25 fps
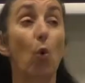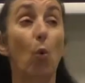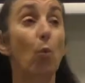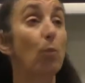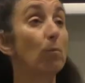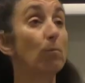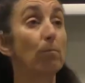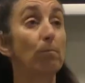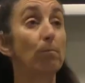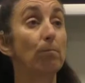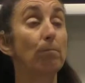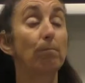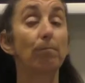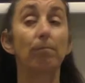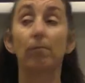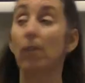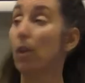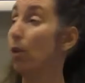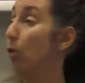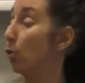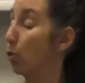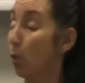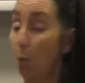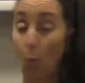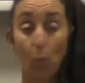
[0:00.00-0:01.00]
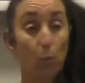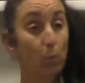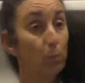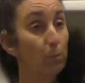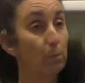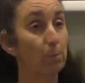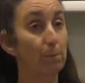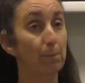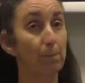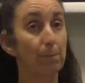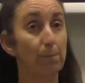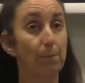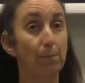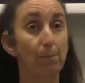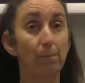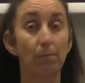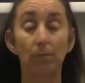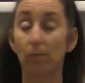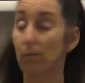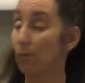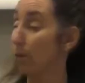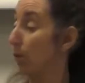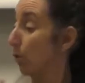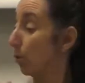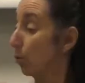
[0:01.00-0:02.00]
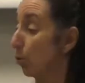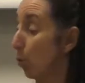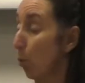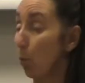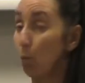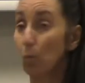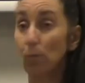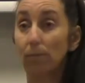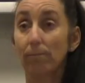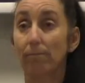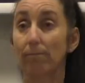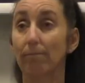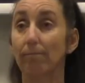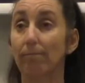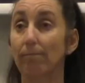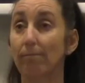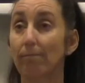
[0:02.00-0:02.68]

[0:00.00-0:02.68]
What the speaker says: Or it could be used this way.